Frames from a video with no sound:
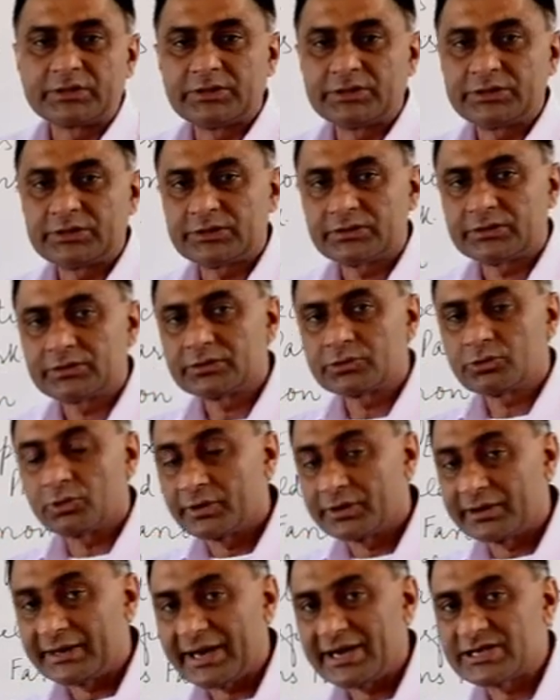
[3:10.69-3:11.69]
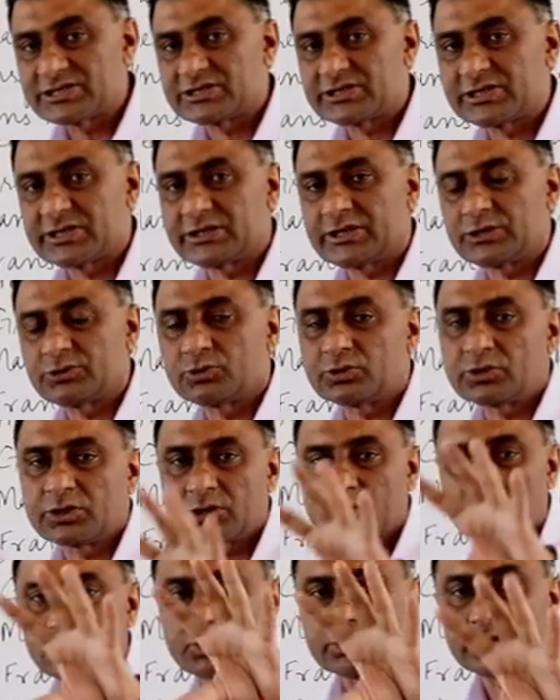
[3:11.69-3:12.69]
the colonized area to
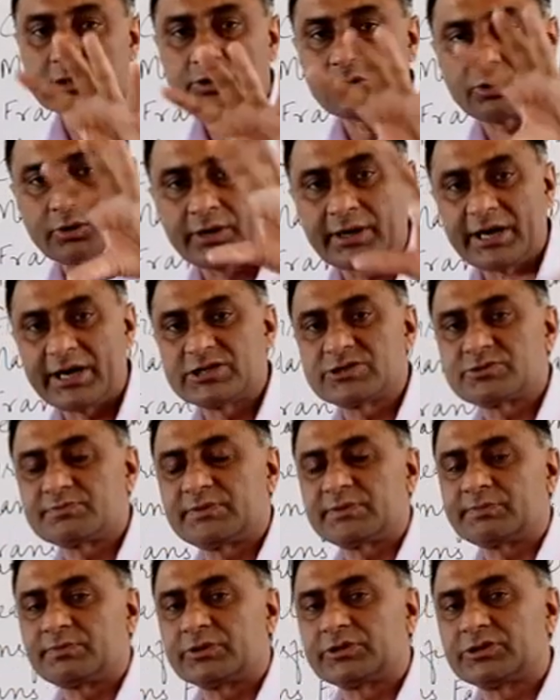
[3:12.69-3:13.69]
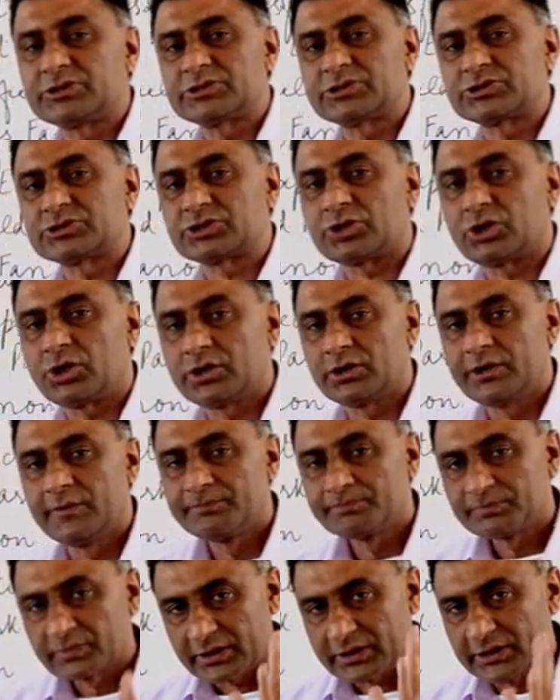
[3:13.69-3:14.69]
control the colonized people, this is called
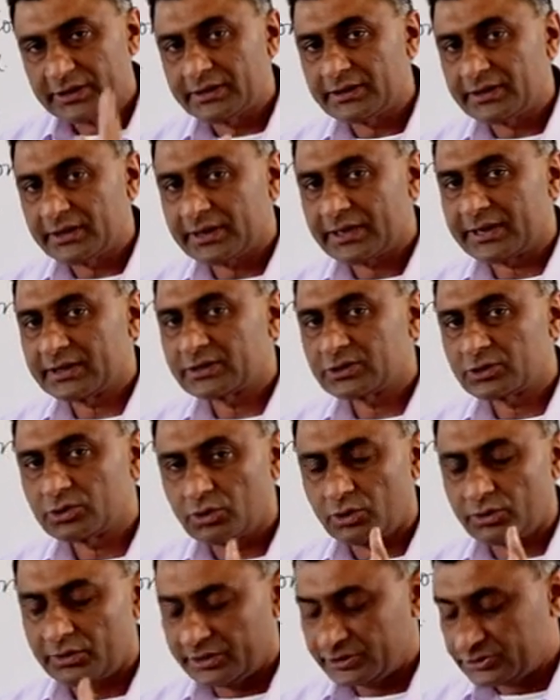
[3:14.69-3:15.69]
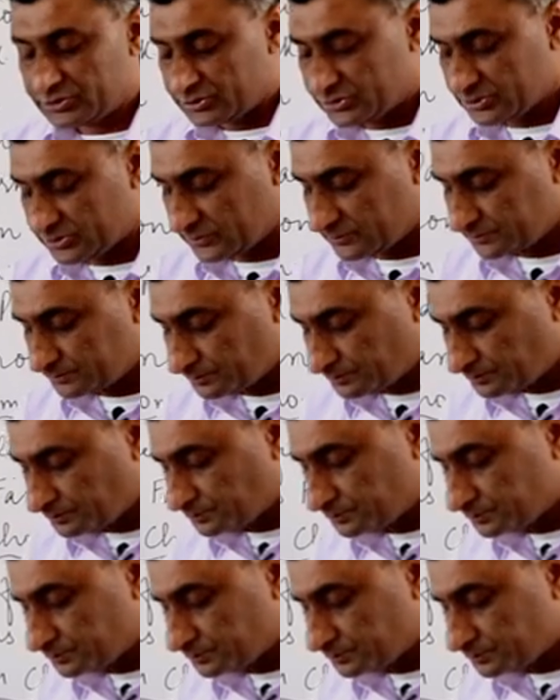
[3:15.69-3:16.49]
indirect colonization.